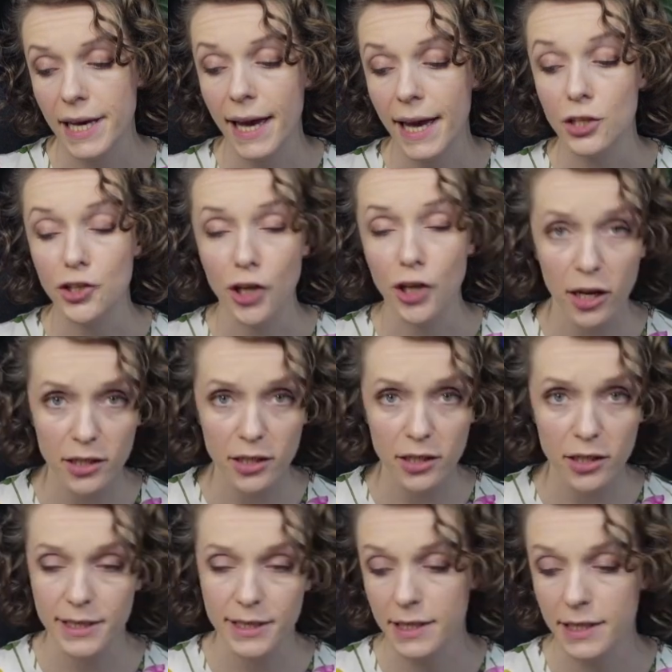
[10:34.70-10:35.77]
and
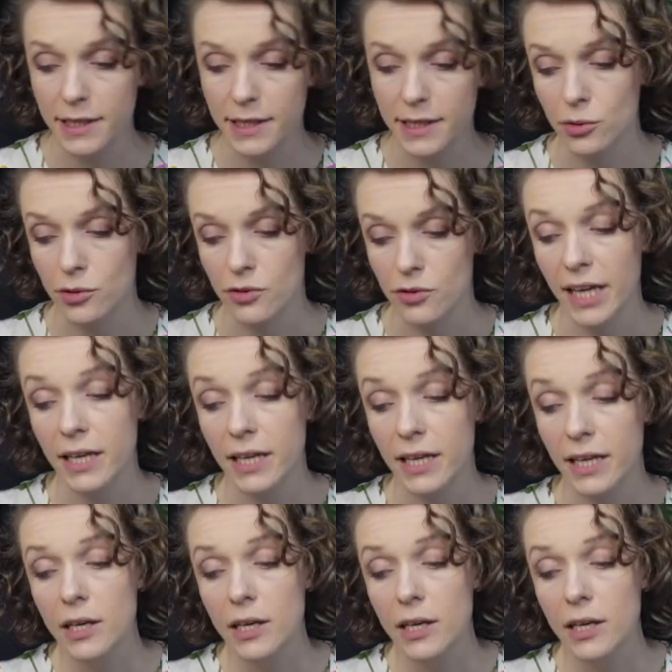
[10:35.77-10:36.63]
non-completed issues, right?